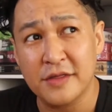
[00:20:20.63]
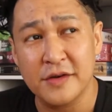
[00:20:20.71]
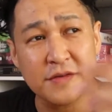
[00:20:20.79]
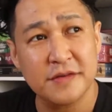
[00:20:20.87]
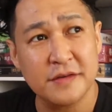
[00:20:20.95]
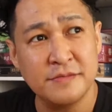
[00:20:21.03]

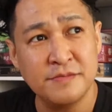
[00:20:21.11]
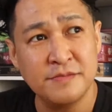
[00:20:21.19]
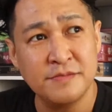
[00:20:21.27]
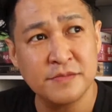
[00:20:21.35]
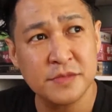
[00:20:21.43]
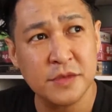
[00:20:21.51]
There's
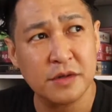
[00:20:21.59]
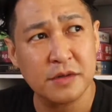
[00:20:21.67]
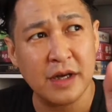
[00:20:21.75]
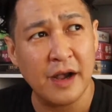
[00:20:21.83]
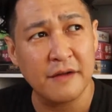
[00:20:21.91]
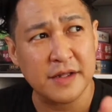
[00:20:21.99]

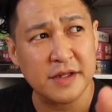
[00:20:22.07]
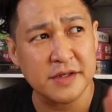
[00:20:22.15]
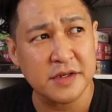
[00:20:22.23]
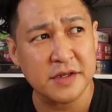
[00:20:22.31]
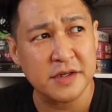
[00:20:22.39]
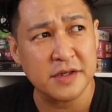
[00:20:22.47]
kind of like
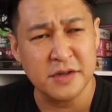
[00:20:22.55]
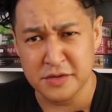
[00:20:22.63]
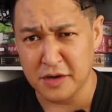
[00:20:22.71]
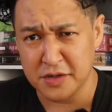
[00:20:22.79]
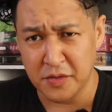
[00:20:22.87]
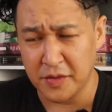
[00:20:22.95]
this
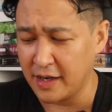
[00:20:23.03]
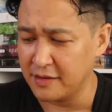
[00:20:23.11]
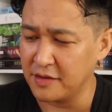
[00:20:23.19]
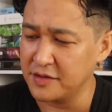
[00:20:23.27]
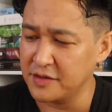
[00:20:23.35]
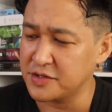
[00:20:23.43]
construction going
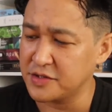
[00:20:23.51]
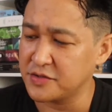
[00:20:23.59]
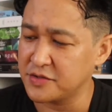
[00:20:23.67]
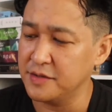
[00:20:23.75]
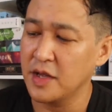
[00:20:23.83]
out on the street,